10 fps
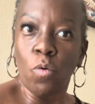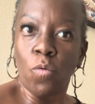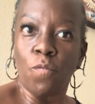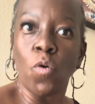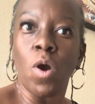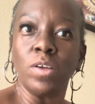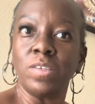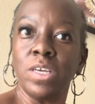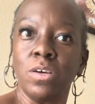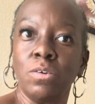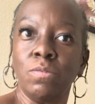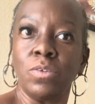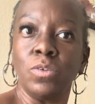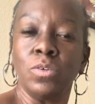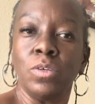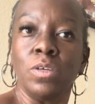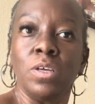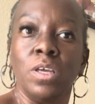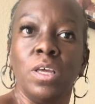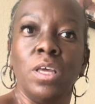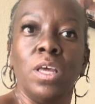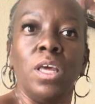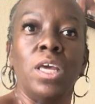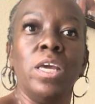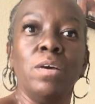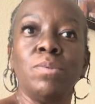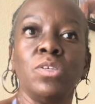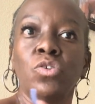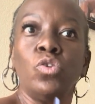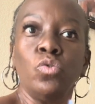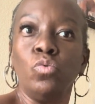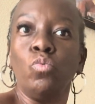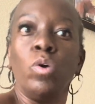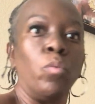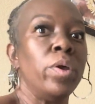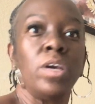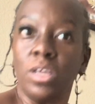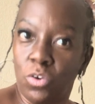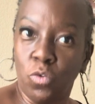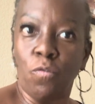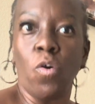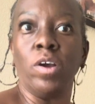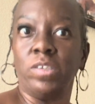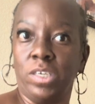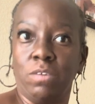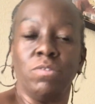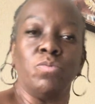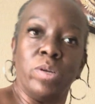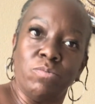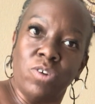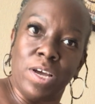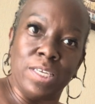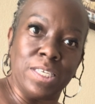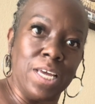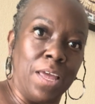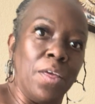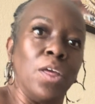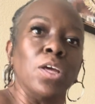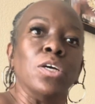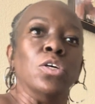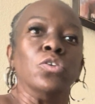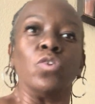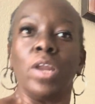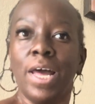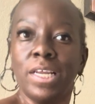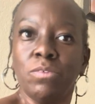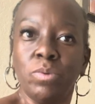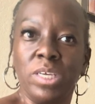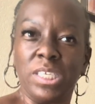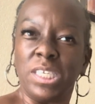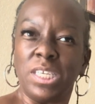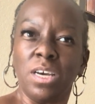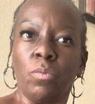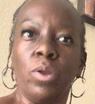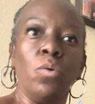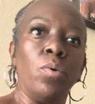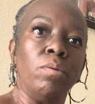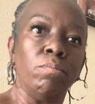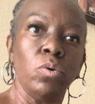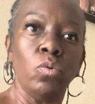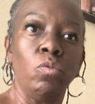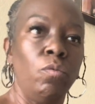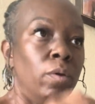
for ourselves. He helps us do what we couldn't do for ourselves, is what I'm trying to say. So a lot of times we get stuck, we don't want to move,